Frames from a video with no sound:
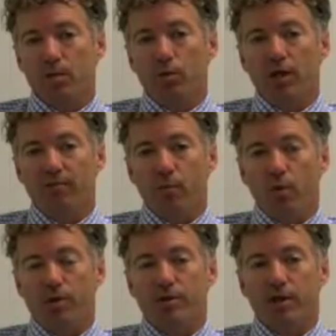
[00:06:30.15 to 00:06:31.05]
We'll have
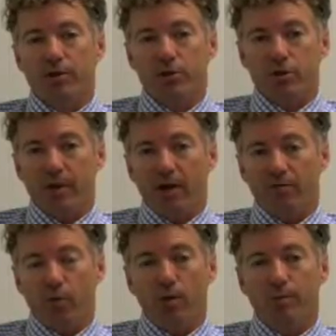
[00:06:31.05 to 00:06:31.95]
more discussions
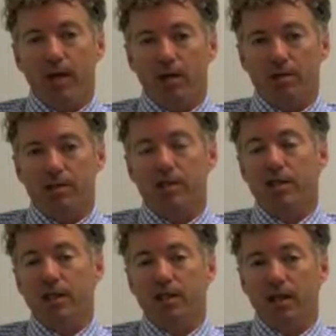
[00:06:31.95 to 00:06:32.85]
about foreign policy
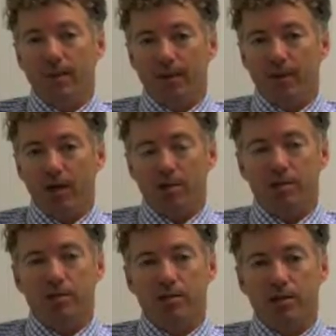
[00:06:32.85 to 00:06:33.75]
and economic
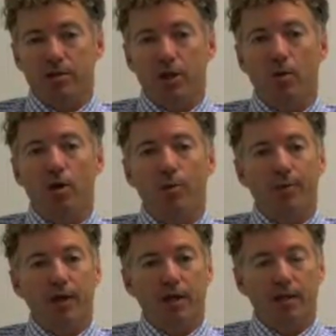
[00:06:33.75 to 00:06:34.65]
policy as things go on,
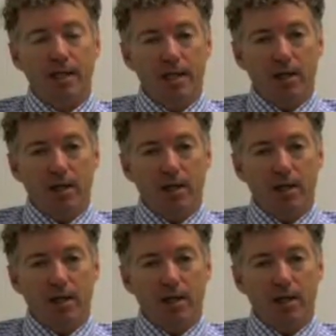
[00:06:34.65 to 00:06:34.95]
but I